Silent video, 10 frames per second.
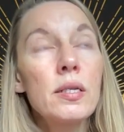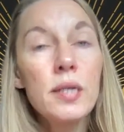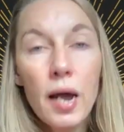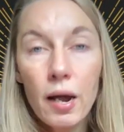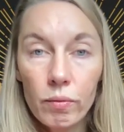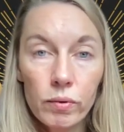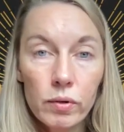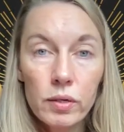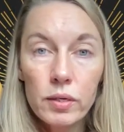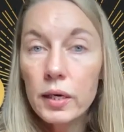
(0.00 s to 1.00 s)

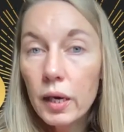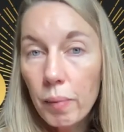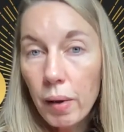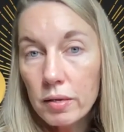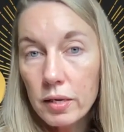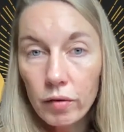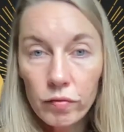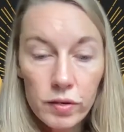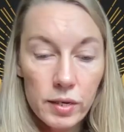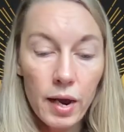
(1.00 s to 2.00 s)
down to keep
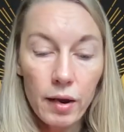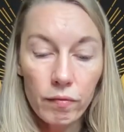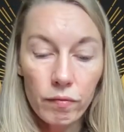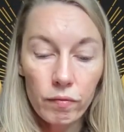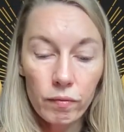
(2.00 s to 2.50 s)
ourselves safe.